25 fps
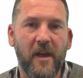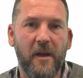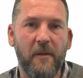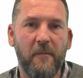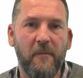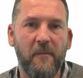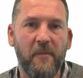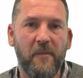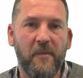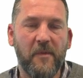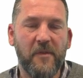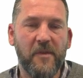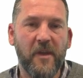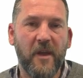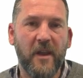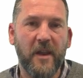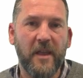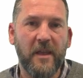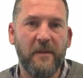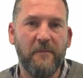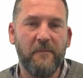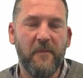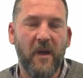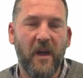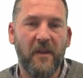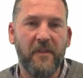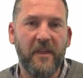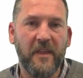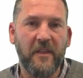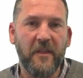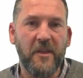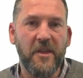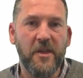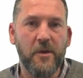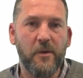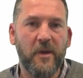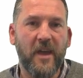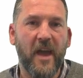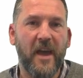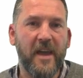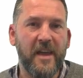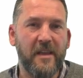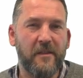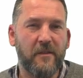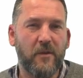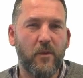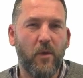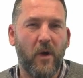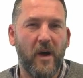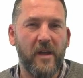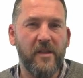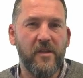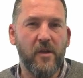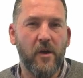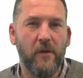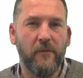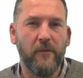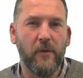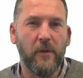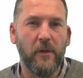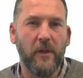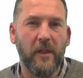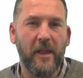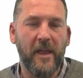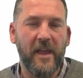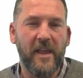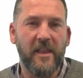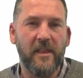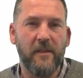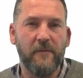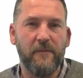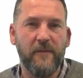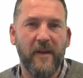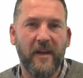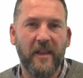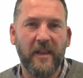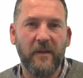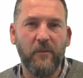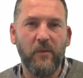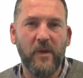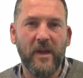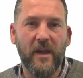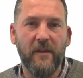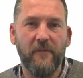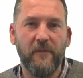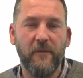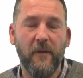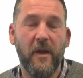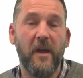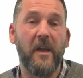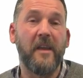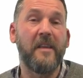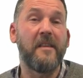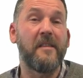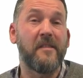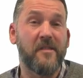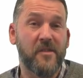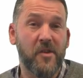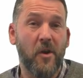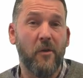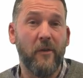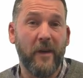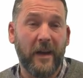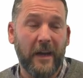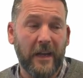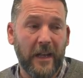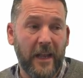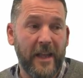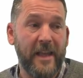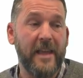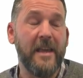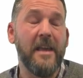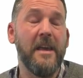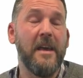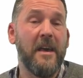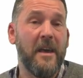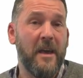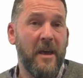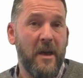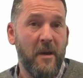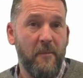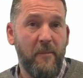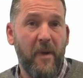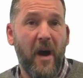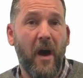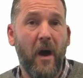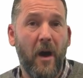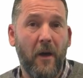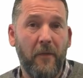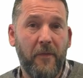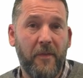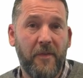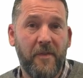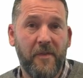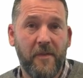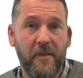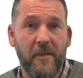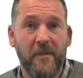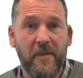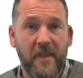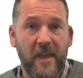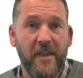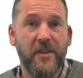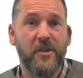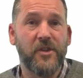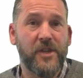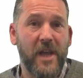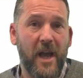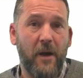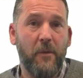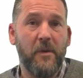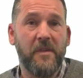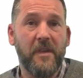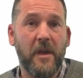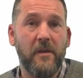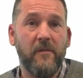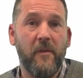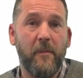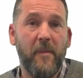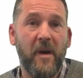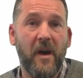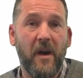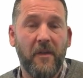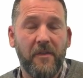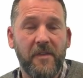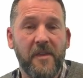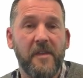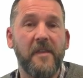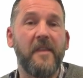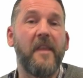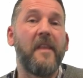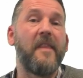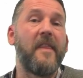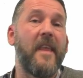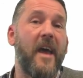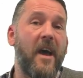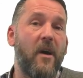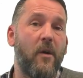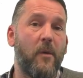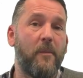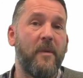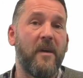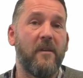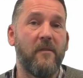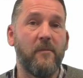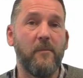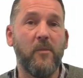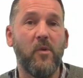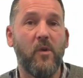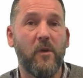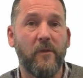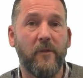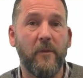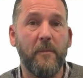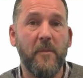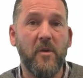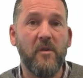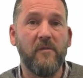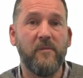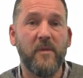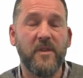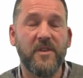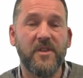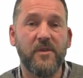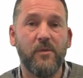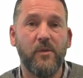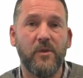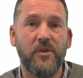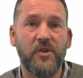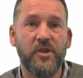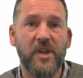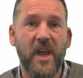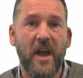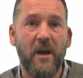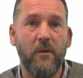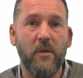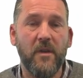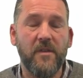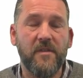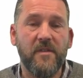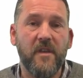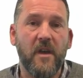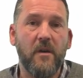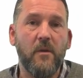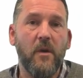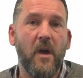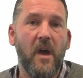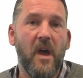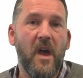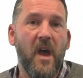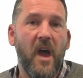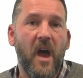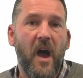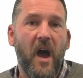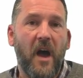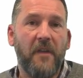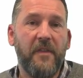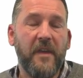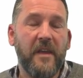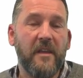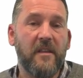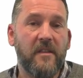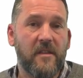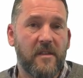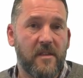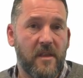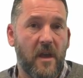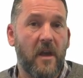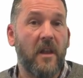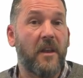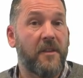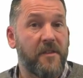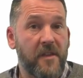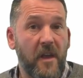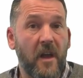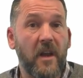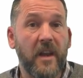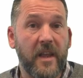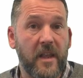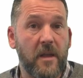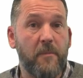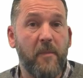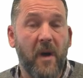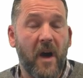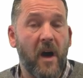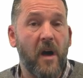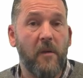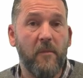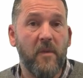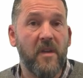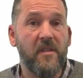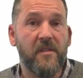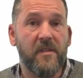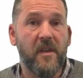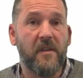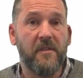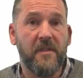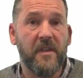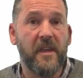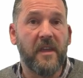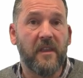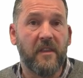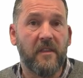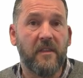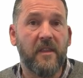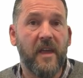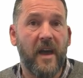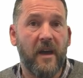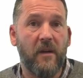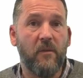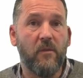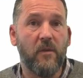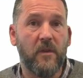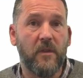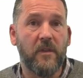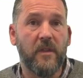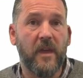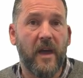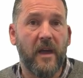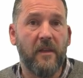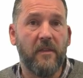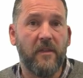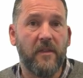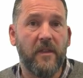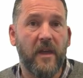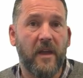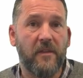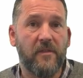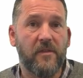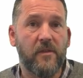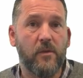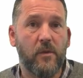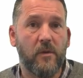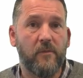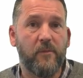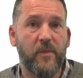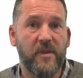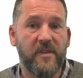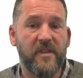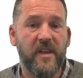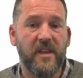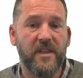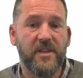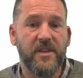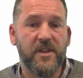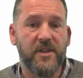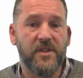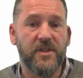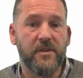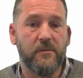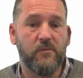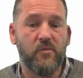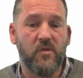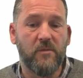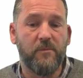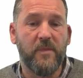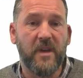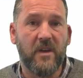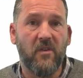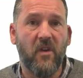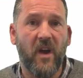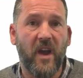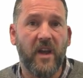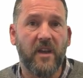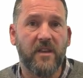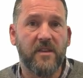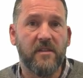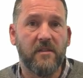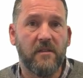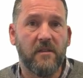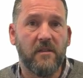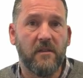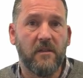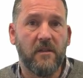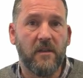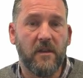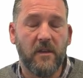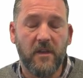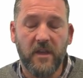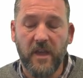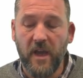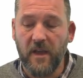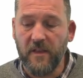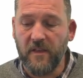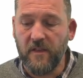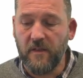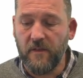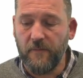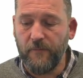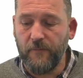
certainly I think the UK is quite novel in the fact that we have historically baths, then showers over baths, and then now a bit more of a movement towards showers. So I think certainly in apartments, I think that sort of percentage would be correct. Yes.